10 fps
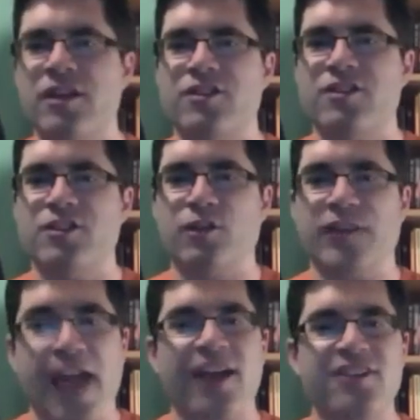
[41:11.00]
And so,
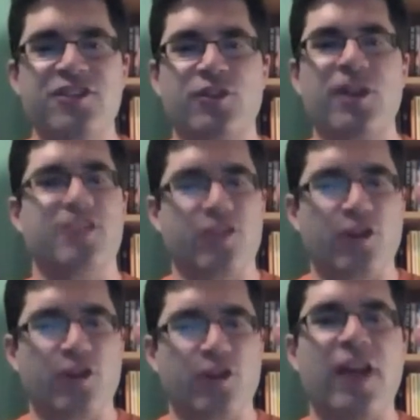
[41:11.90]
yeah, it's crazy.
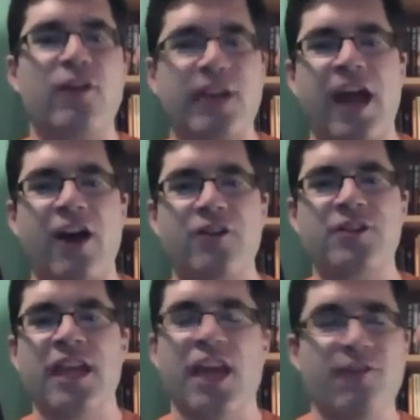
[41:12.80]
There are now cows.
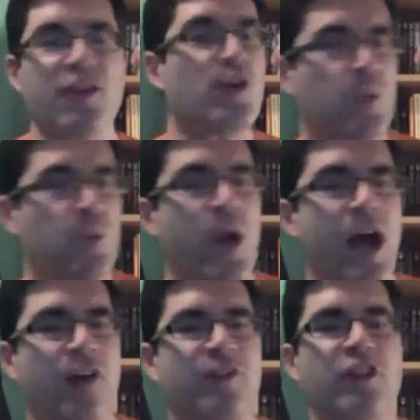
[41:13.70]
If it goes
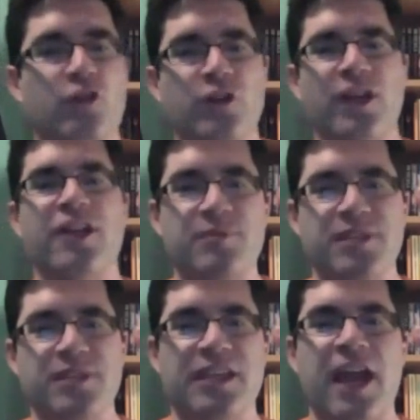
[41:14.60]
well, then you could end up
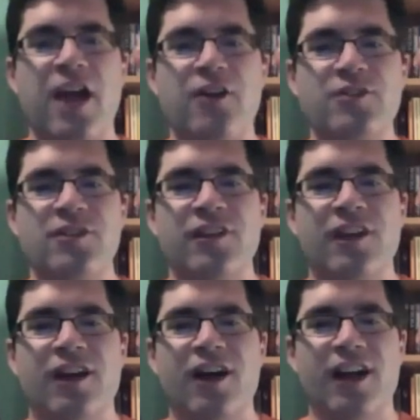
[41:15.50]
seeing cows
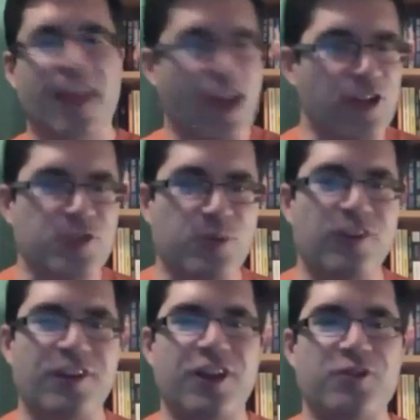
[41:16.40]
elsewhere in
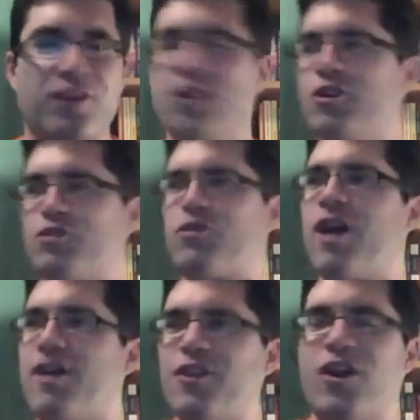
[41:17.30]
the country. You could
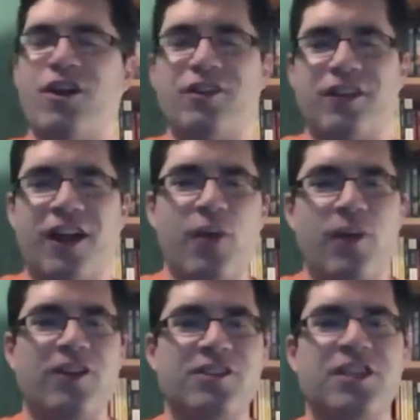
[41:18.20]
drive along a
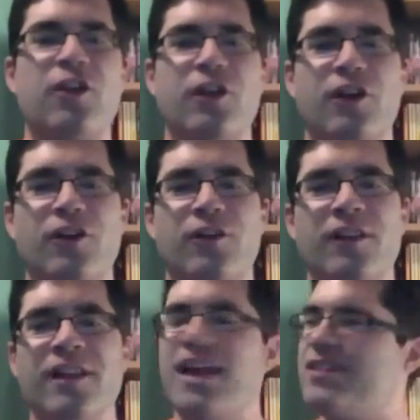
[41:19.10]
highway in Ontario
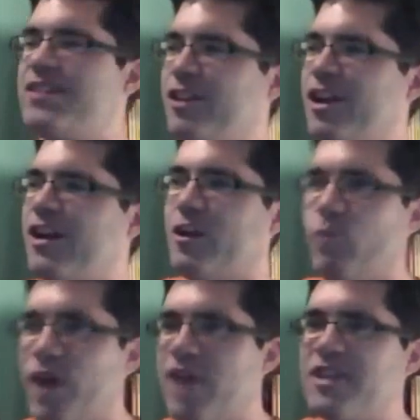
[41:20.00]
and say, look, and
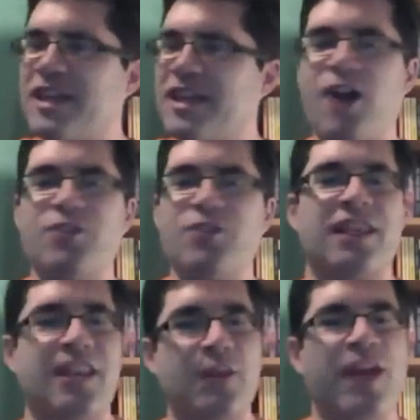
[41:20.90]
wave at the cows,
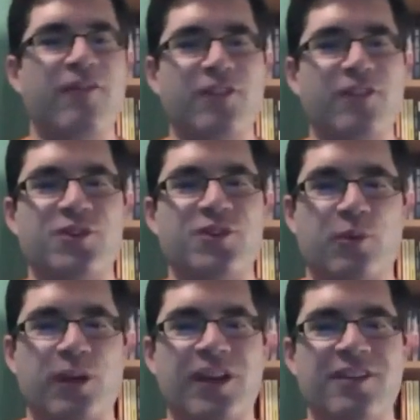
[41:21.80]
and they would have little
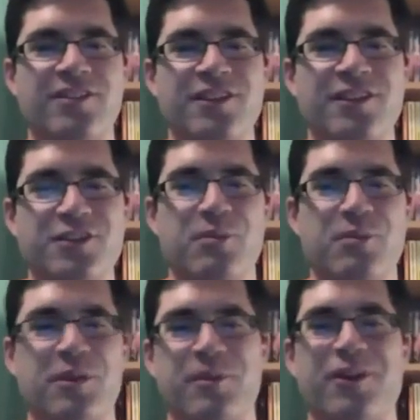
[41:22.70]
submarines
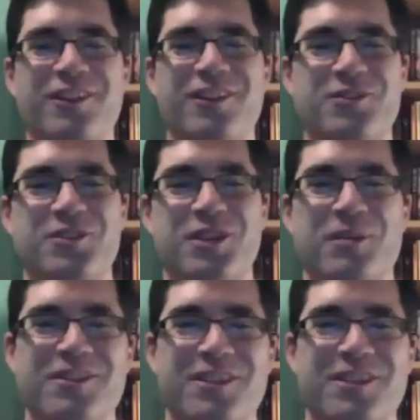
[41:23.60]
swimming about in their stomachs.